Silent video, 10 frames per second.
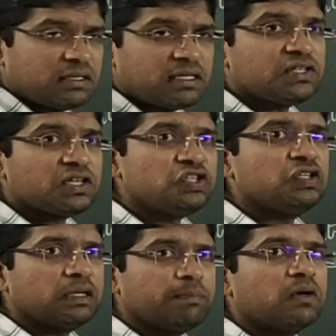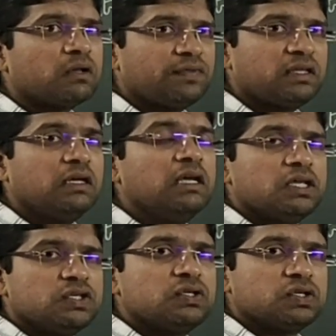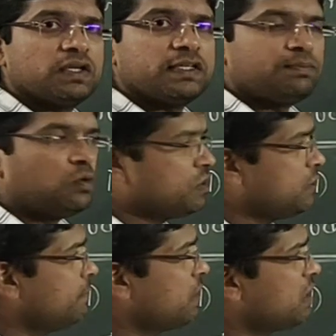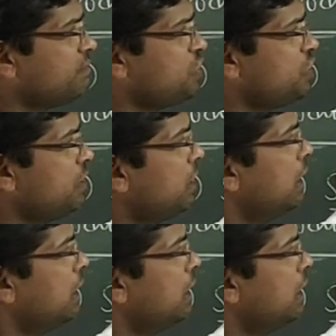stationary part of the synchronous motor or machine.